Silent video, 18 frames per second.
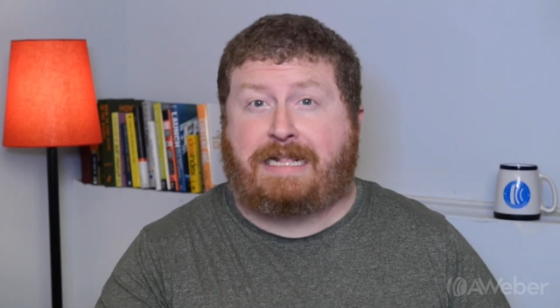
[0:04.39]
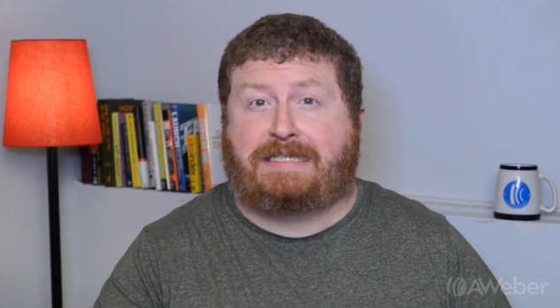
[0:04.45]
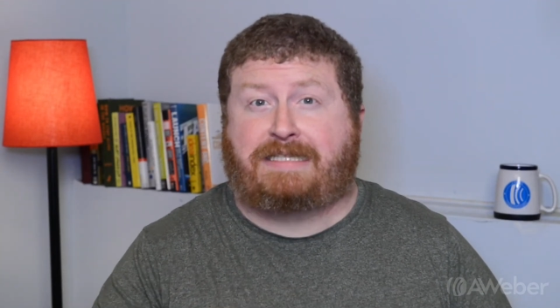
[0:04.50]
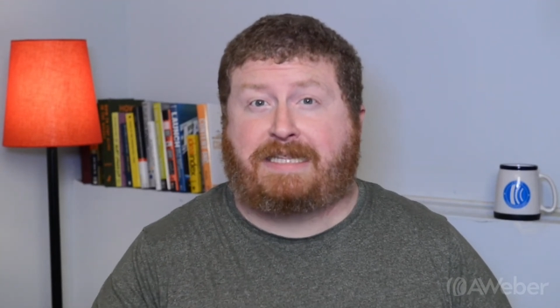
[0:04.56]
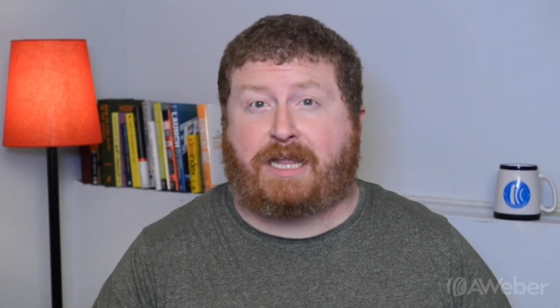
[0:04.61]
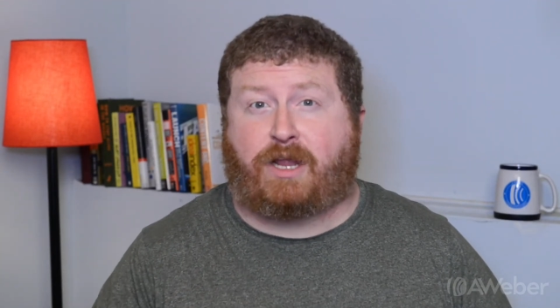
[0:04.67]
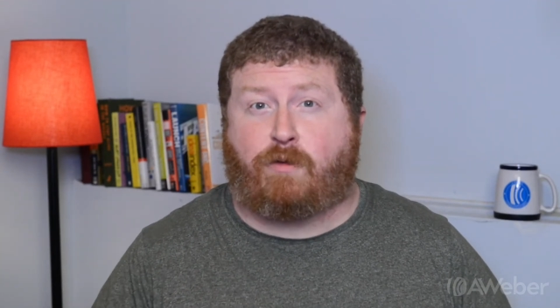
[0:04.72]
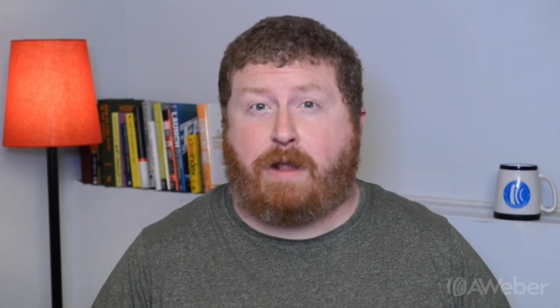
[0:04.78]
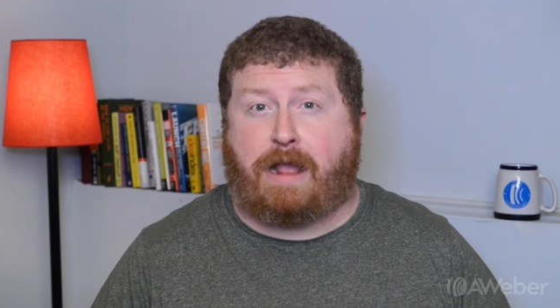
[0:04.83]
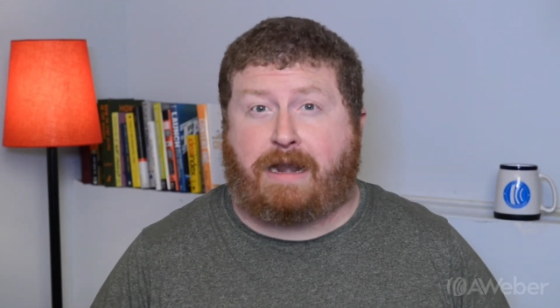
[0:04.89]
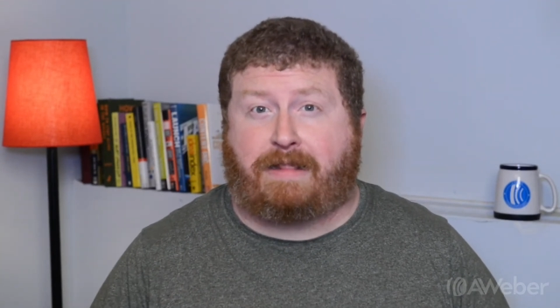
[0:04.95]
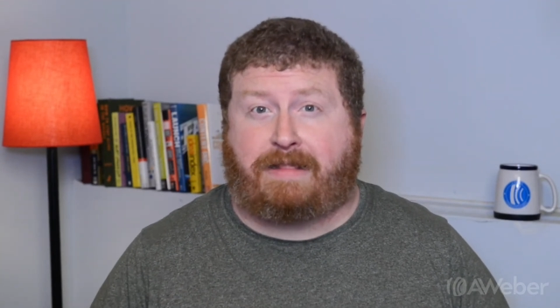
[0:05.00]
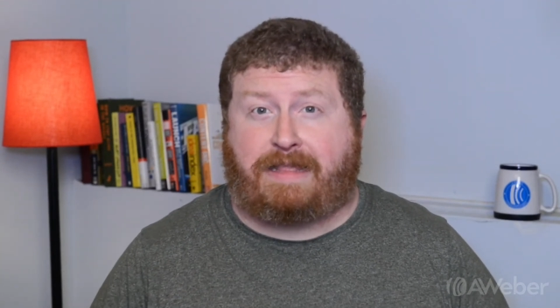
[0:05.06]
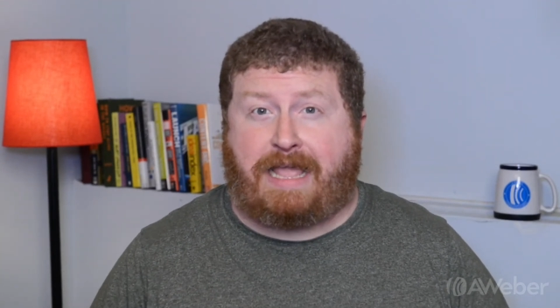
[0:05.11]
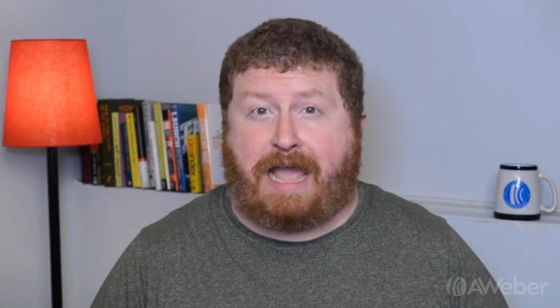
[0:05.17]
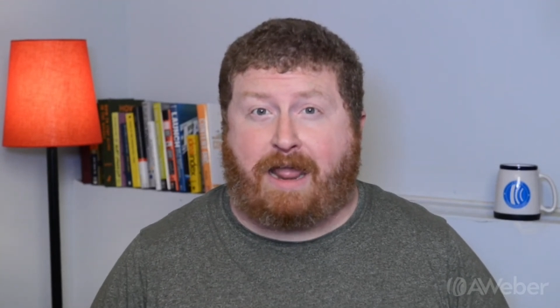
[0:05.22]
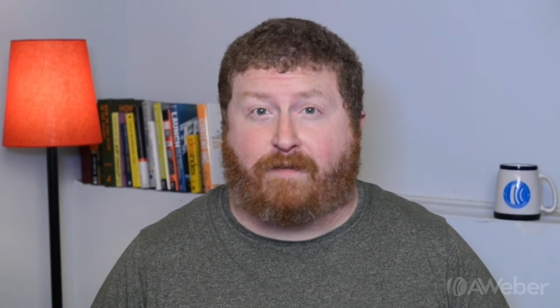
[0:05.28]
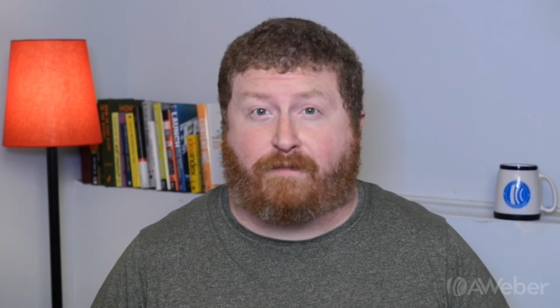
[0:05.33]
and stick around at
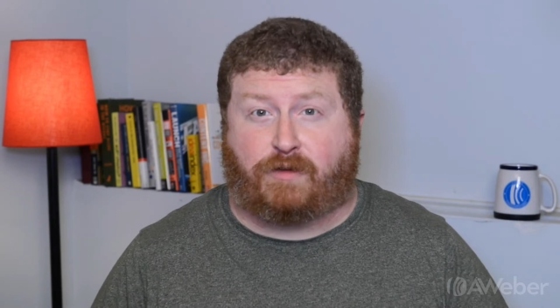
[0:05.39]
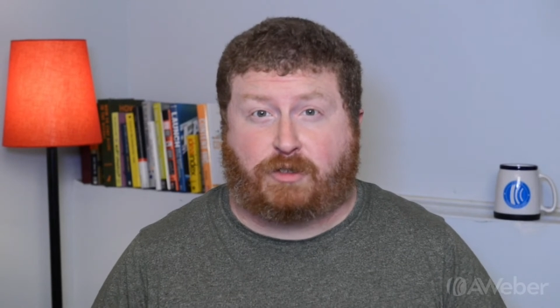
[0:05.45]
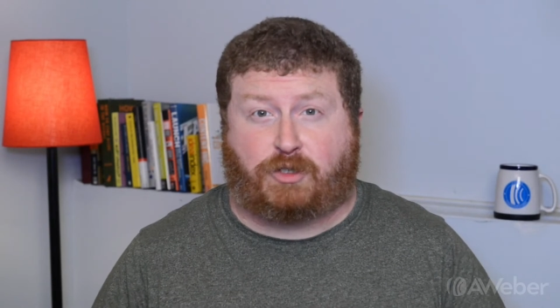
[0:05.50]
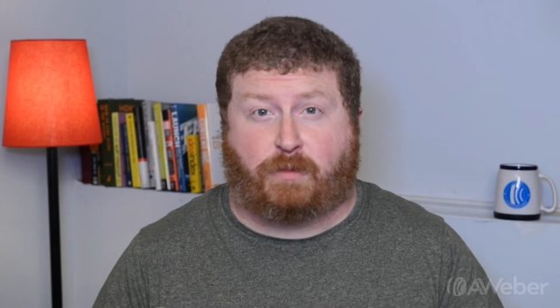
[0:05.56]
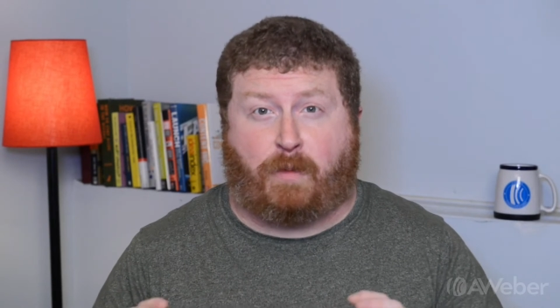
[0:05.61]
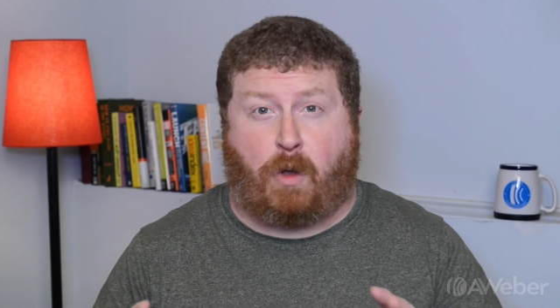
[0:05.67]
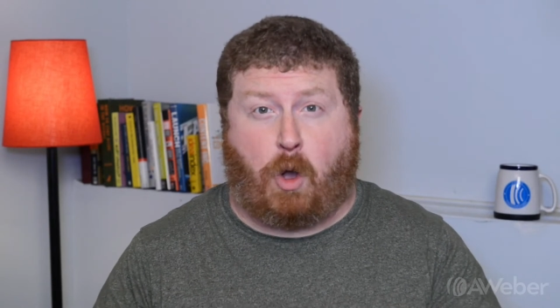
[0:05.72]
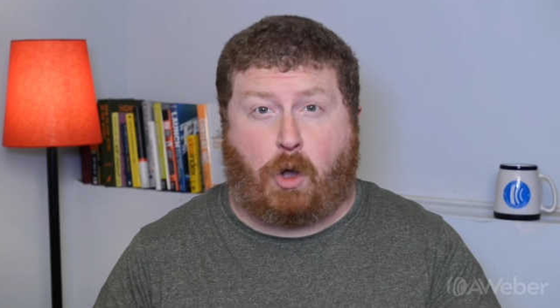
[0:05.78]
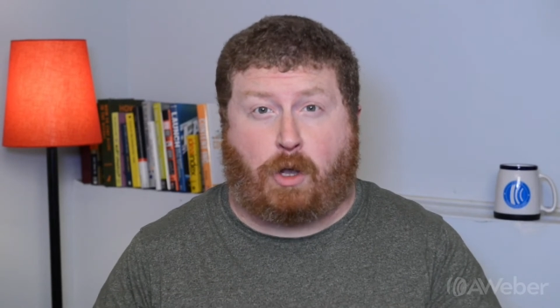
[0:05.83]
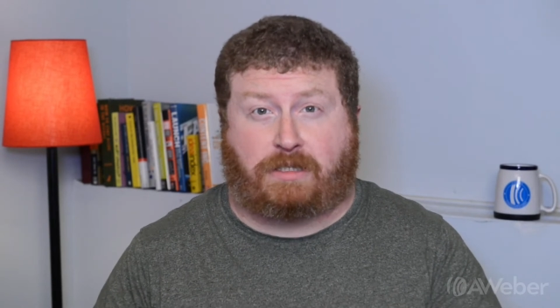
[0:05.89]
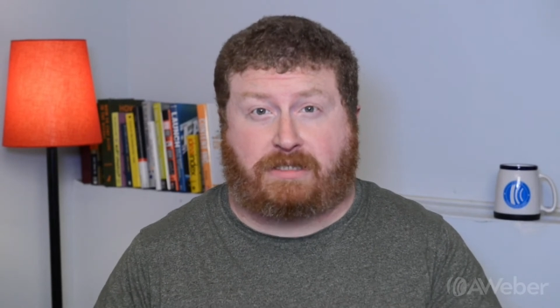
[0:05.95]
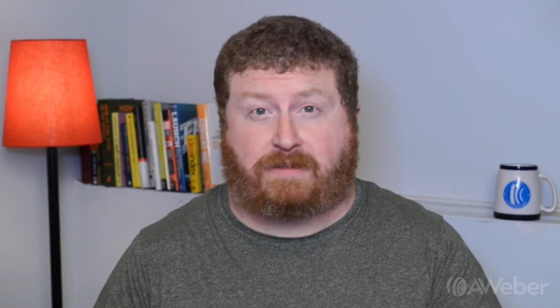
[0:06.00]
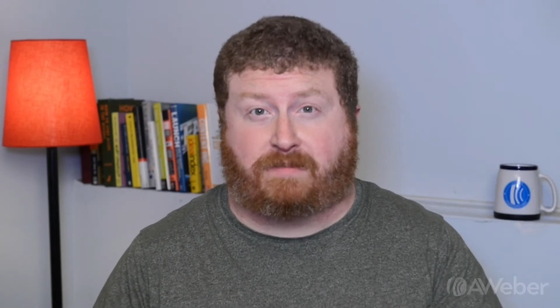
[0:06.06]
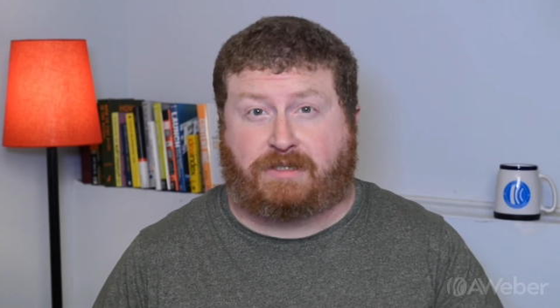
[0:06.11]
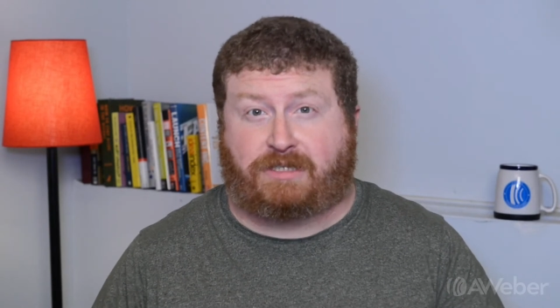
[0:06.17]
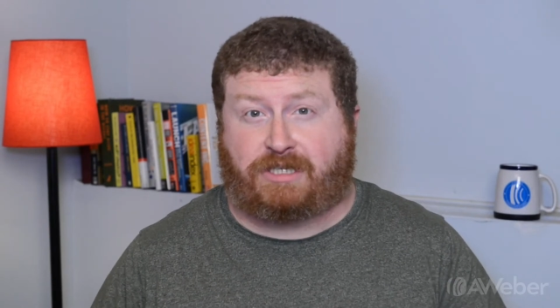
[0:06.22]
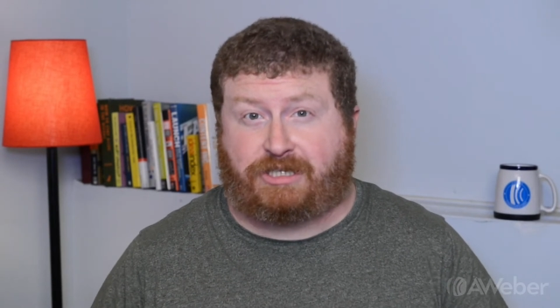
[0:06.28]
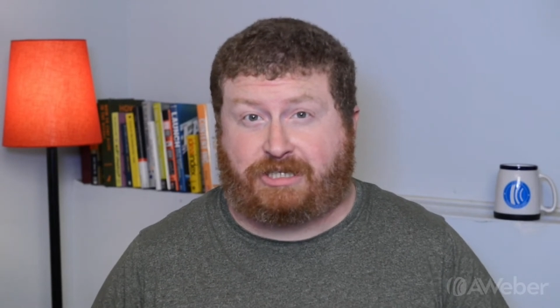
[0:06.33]
the end for some awesome
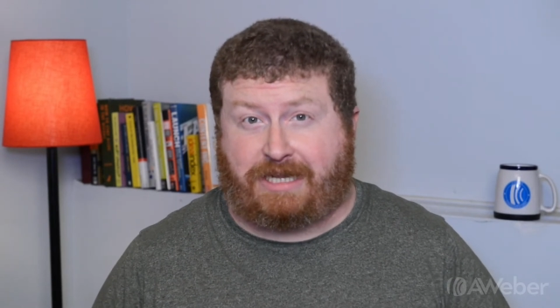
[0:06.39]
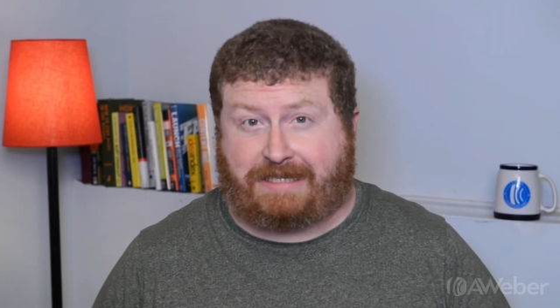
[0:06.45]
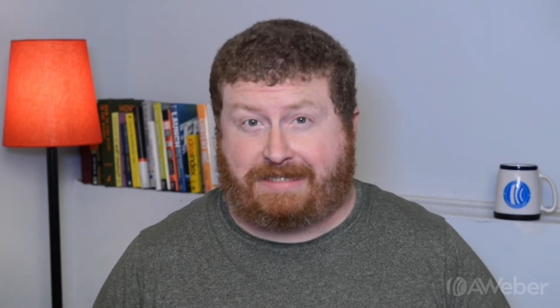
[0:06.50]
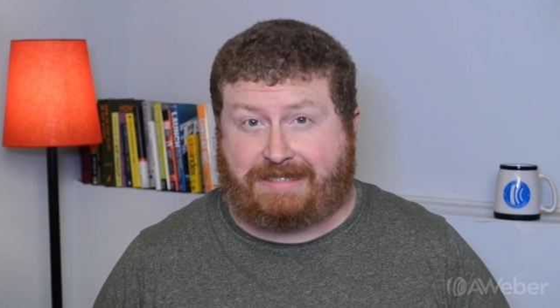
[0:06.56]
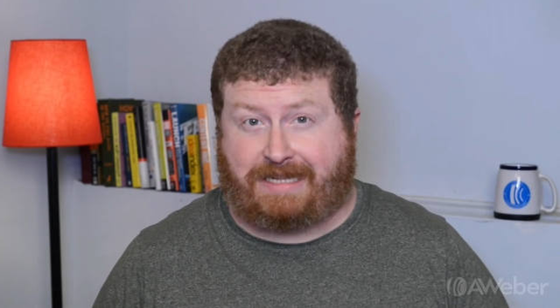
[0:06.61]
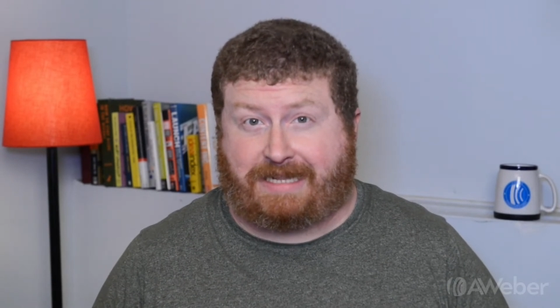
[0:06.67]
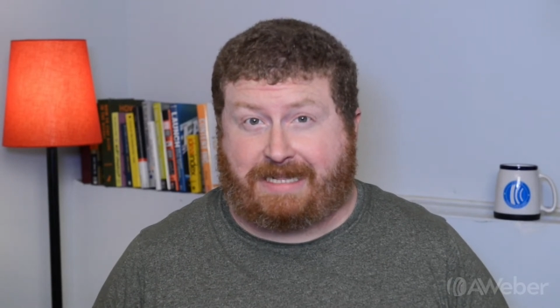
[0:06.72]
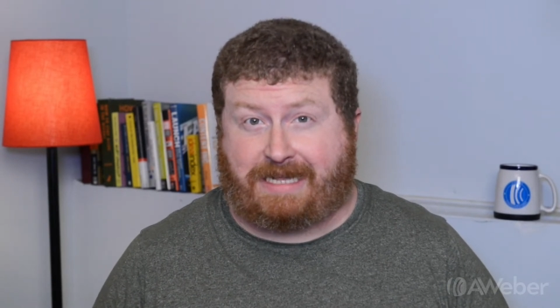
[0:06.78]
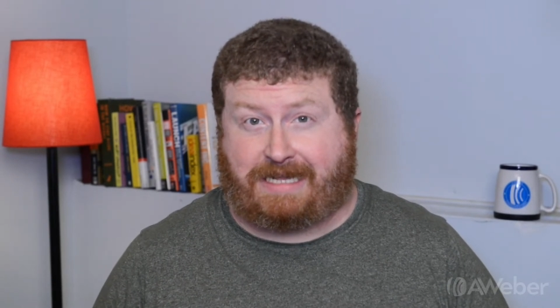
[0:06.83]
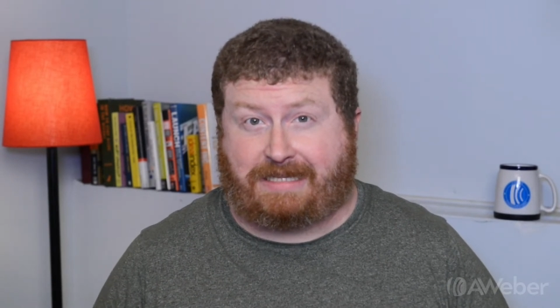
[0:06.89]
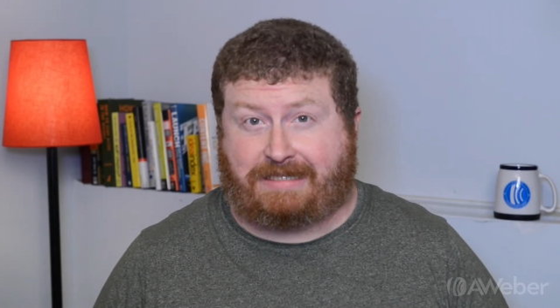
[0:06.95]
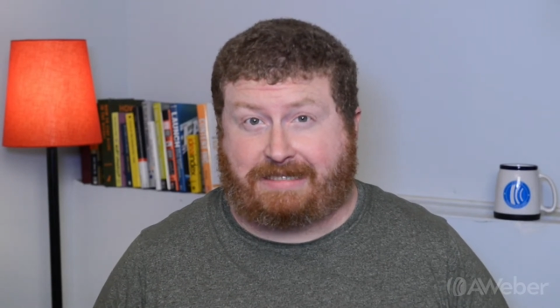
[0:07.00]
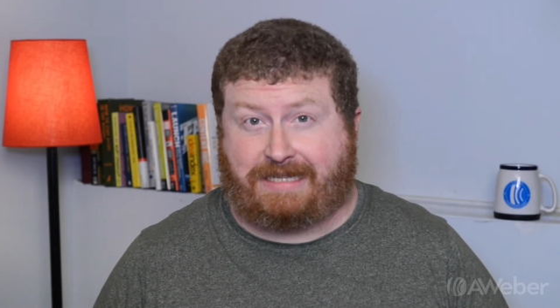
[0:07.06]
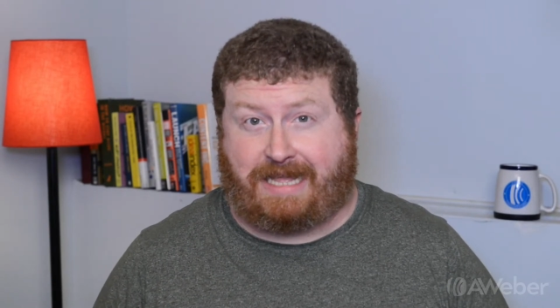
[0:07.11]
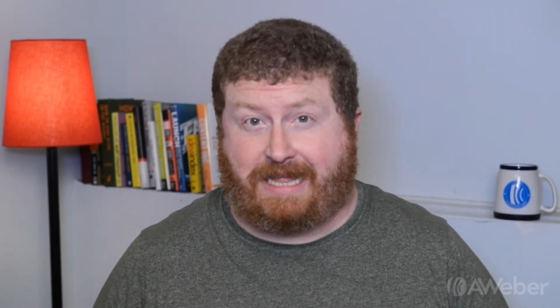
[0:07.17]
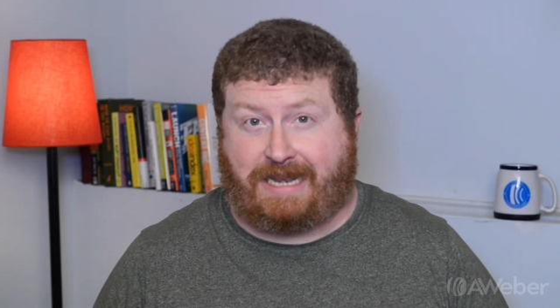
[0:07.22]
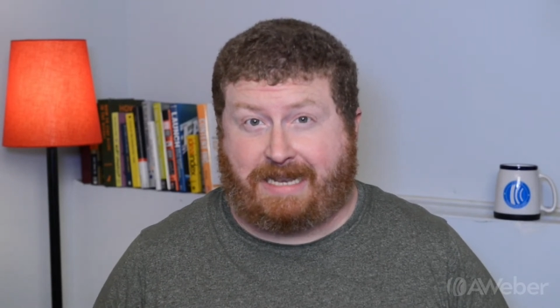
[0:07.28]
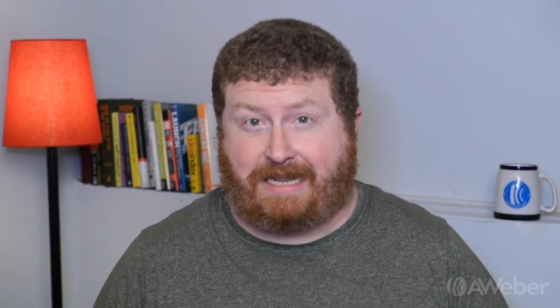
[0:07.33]
suggested
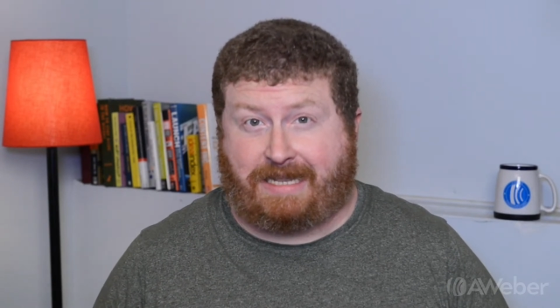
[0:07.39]
content.